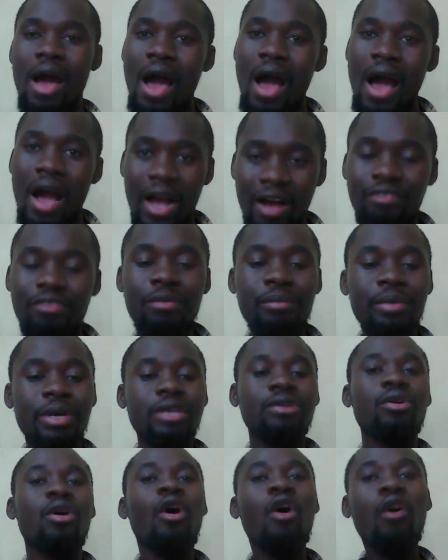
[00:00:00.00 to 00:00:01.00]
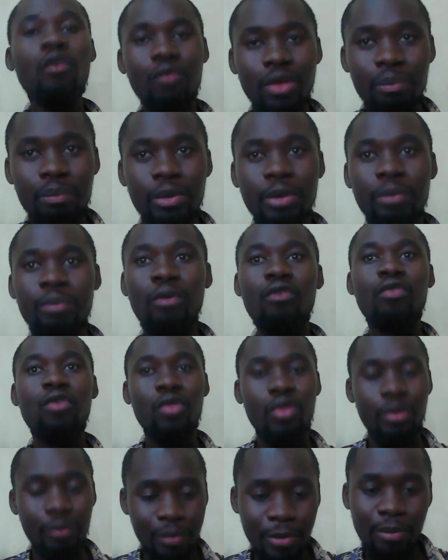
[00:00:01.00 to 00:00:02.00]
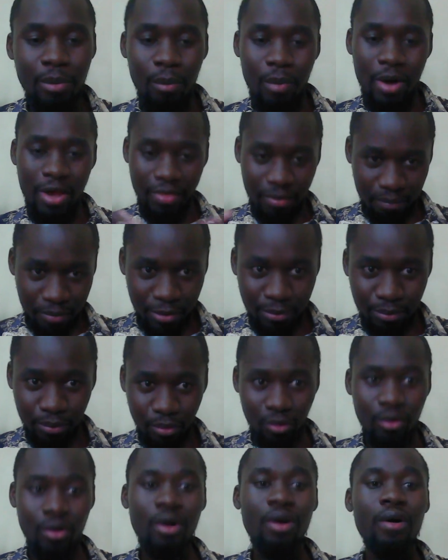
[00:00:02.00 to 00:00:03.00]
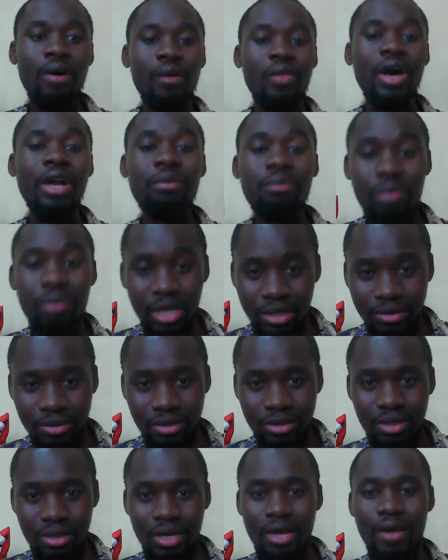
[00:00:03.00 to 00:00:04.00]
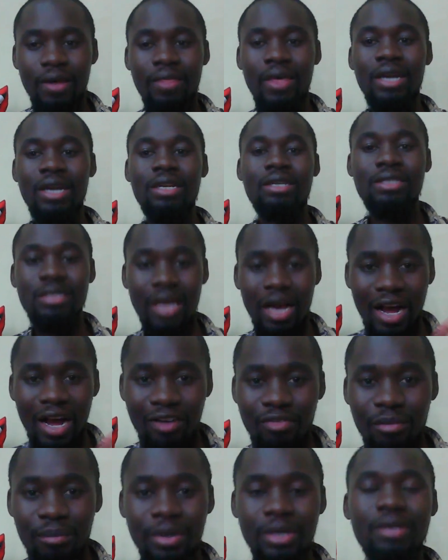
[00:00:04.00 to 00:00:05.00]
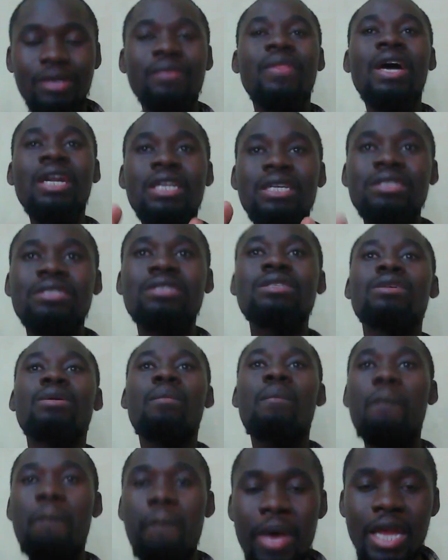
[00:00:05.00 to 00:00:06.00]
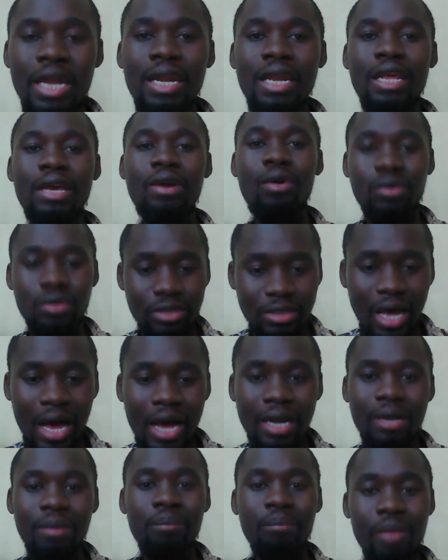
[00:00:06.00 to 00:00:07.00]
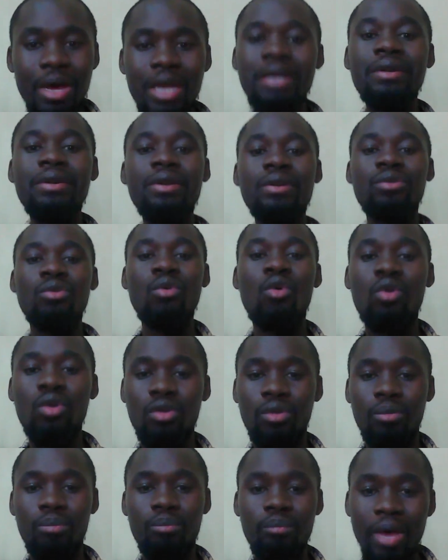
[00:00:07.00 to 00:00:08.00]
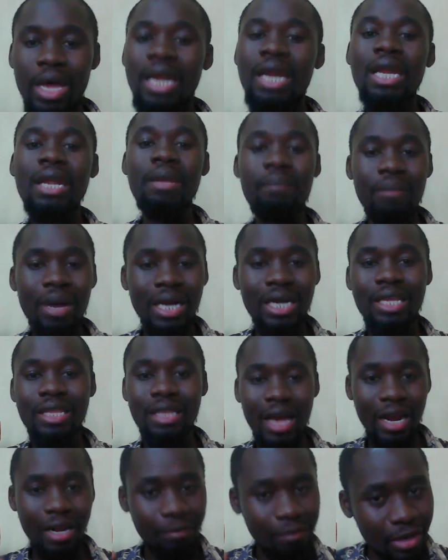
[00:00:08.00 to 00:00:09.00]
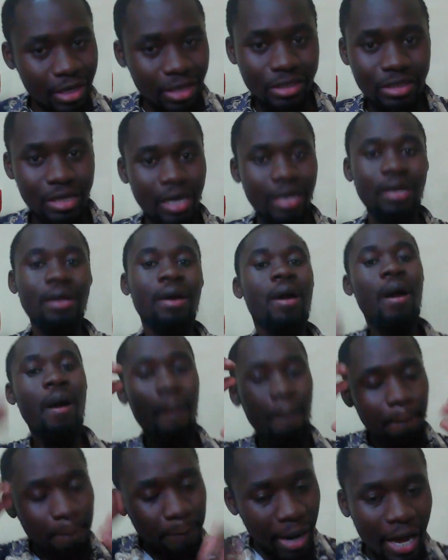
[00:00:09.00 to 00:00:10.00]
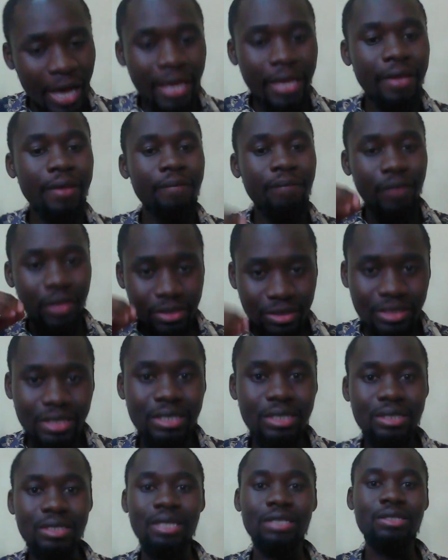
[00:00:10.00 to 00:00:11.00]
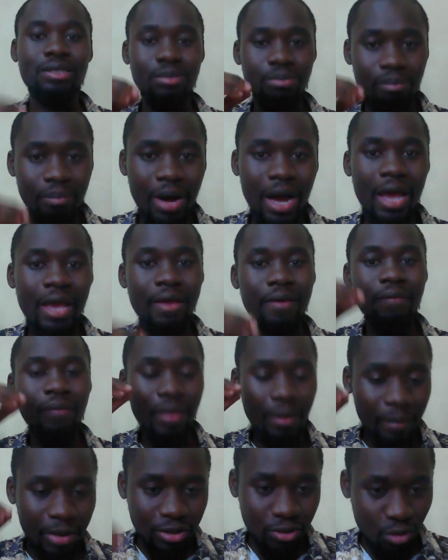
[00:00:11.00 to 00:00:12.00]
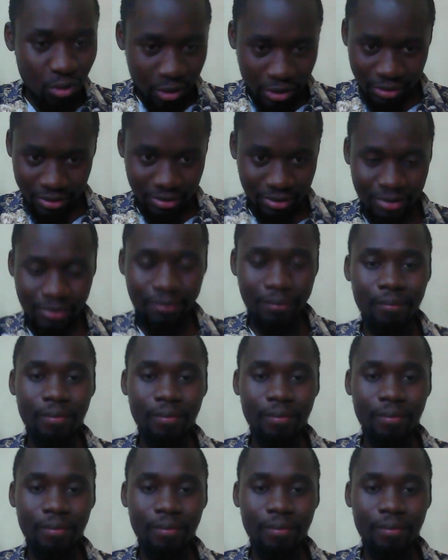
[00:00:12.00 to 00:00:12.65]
a government of the people, for the people, by the people. That means that it is a government that is mainly concerned, mainly ruled, mainly managed, administered by the citizens, by the majority.